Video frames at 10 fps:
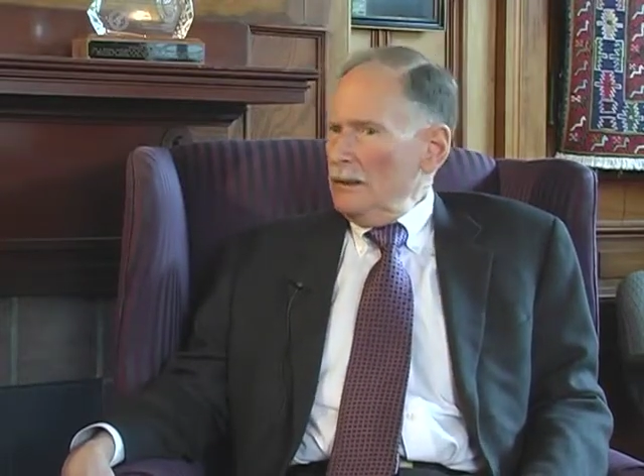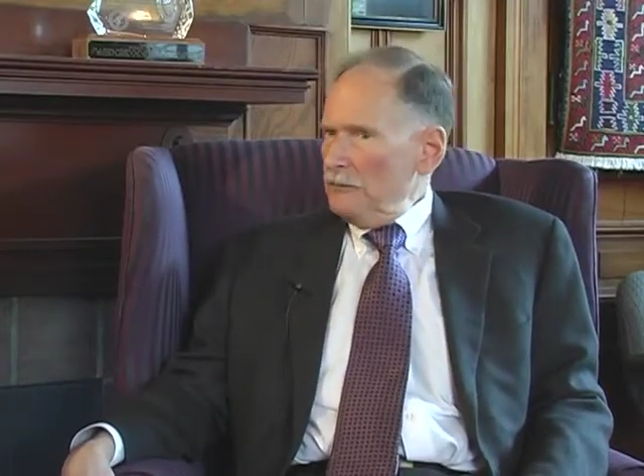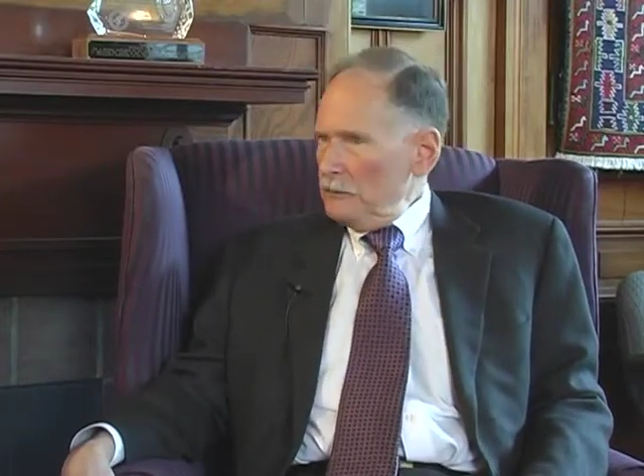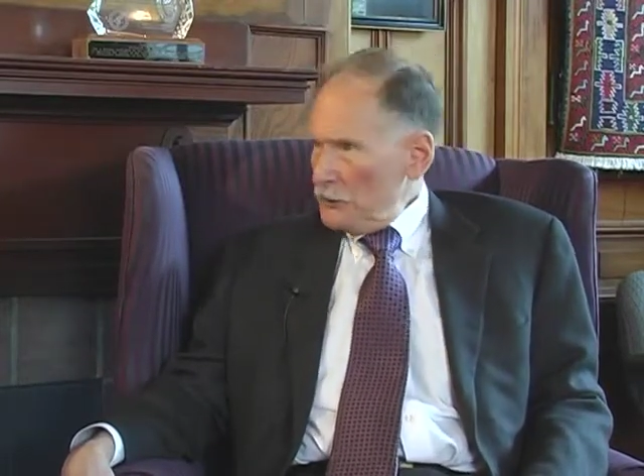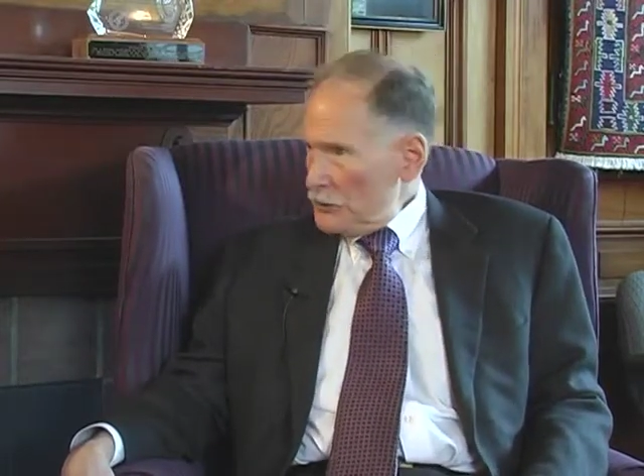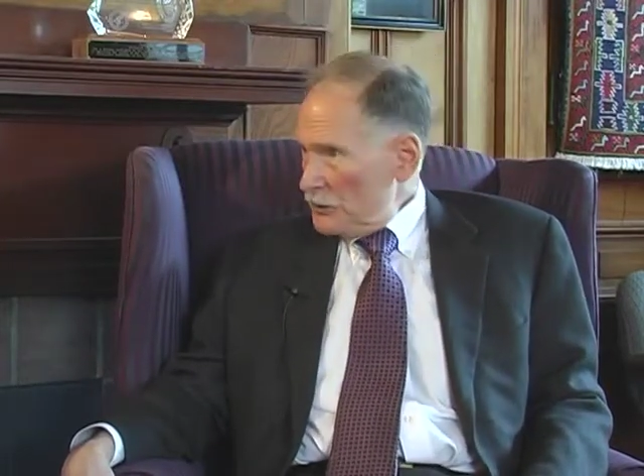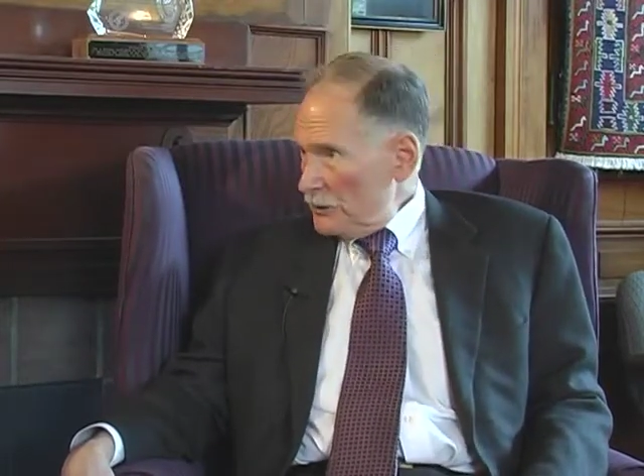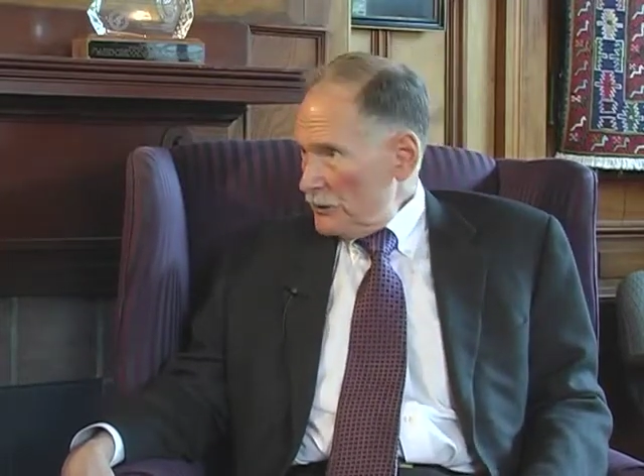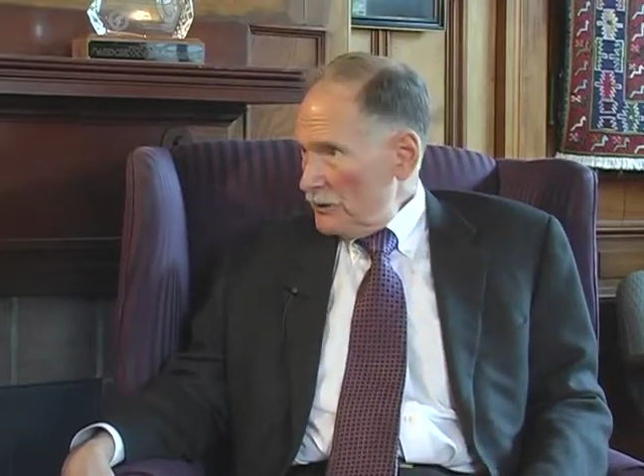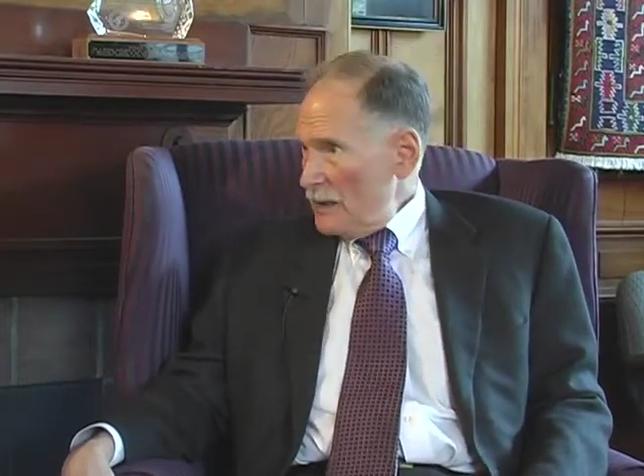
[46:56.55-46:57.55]
first
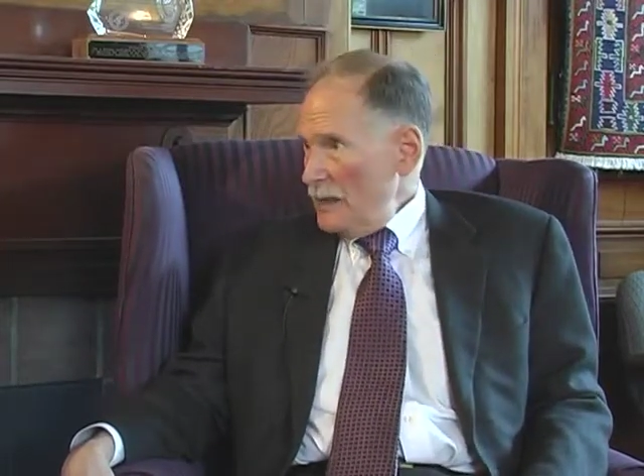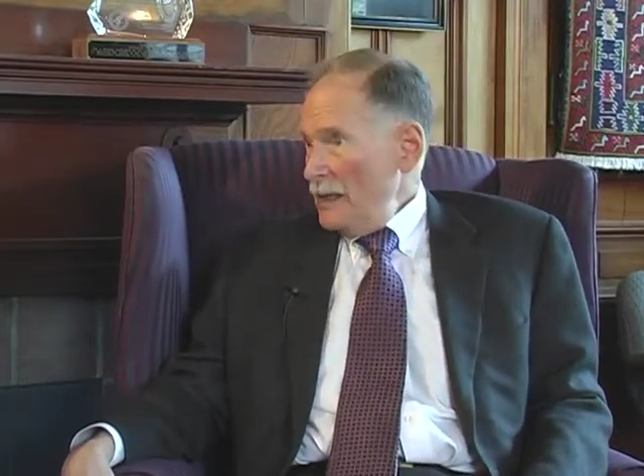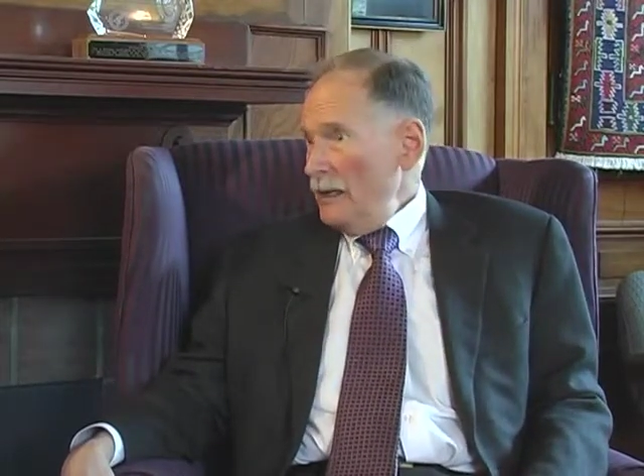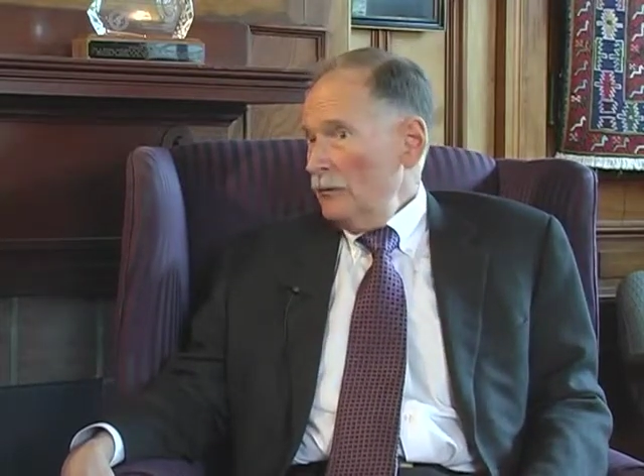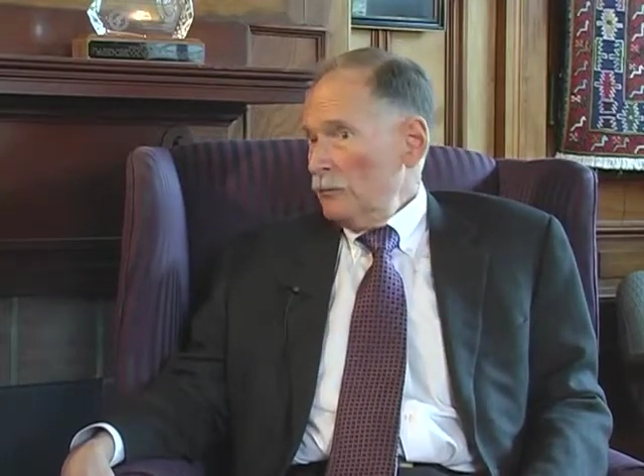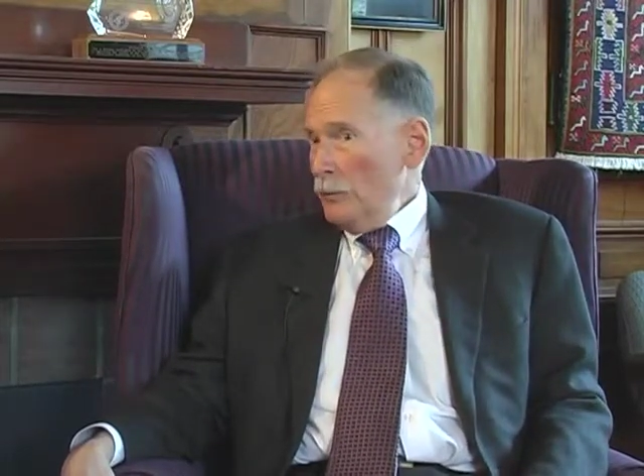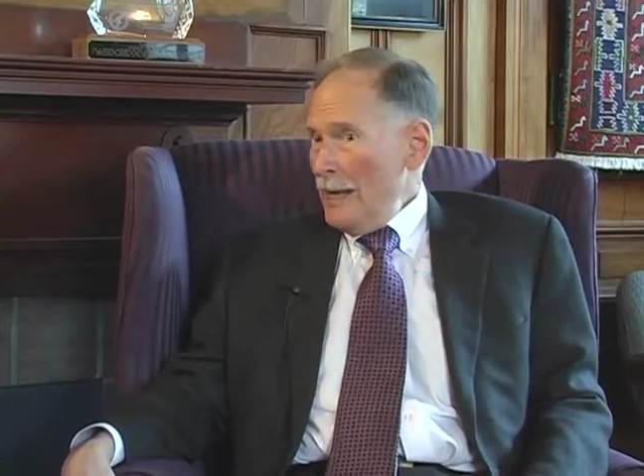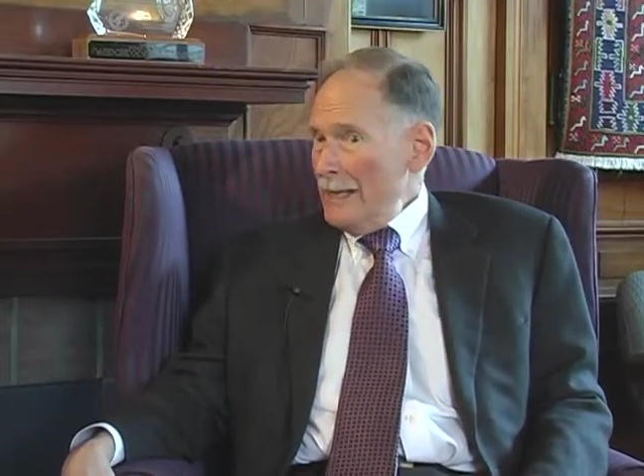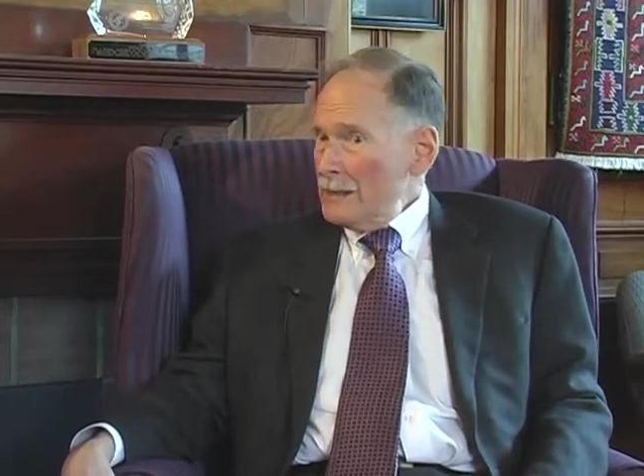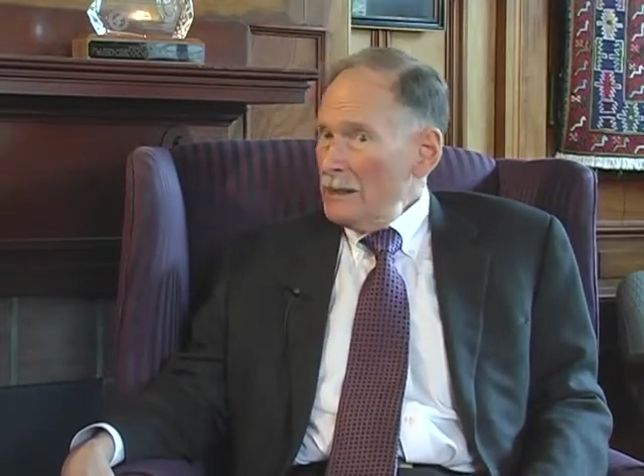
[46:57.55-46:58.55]
thinking of
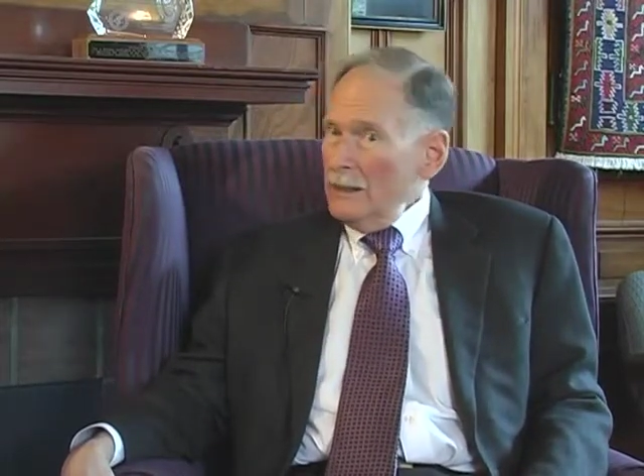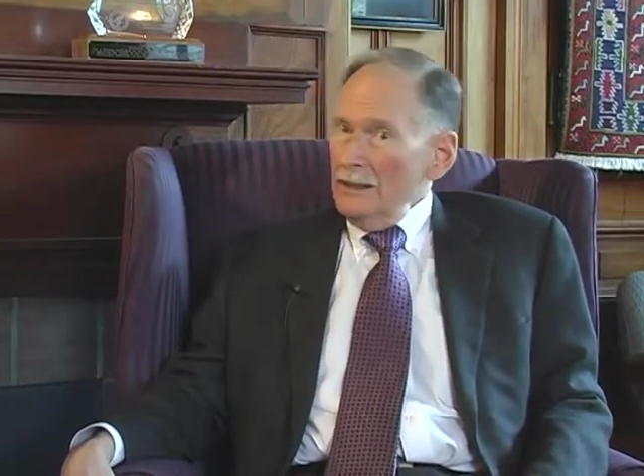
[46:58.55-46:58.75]
rent.